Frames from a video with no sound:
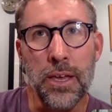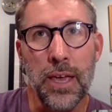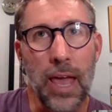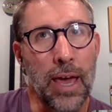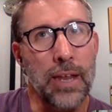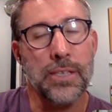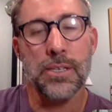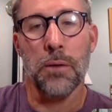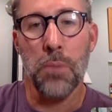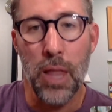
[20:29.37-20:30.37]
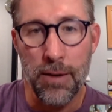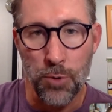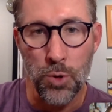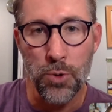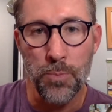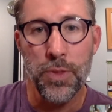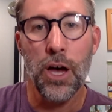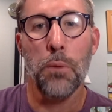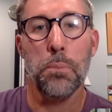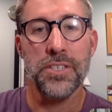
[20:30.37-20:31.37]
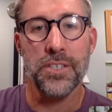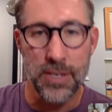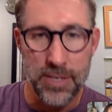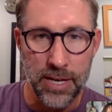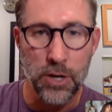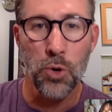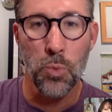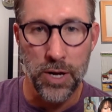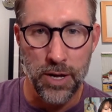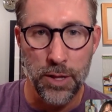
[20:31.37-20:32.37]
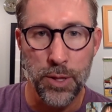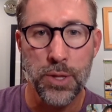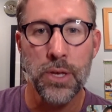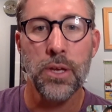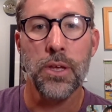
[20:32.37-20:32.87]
can at some level help us to deal with